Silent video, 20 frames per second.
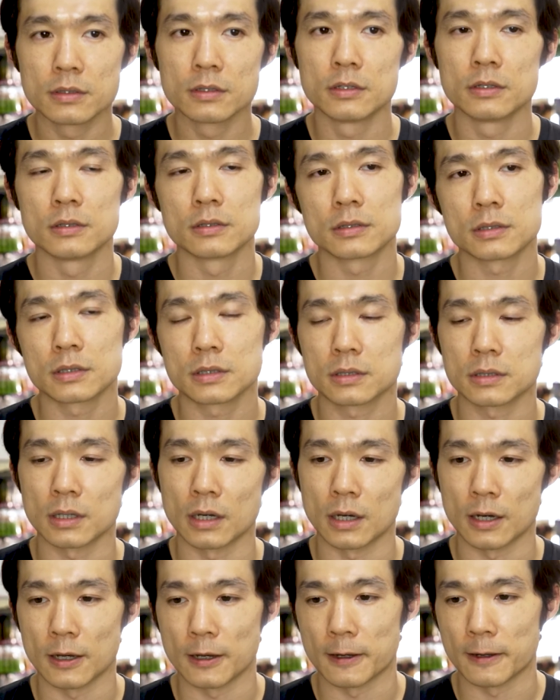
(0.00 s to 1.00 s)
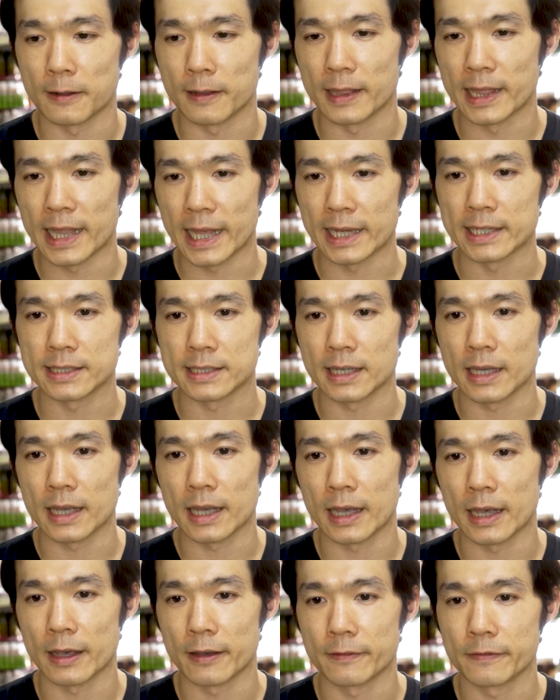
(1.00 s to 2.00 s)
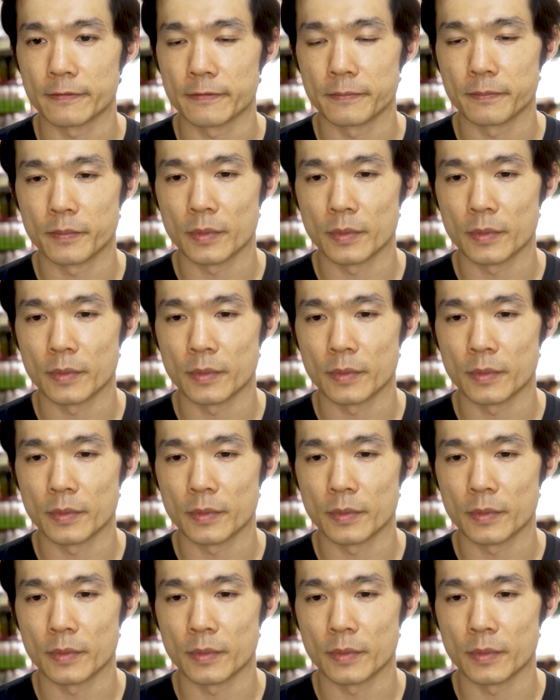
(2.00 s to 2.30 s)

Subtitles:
use lights that have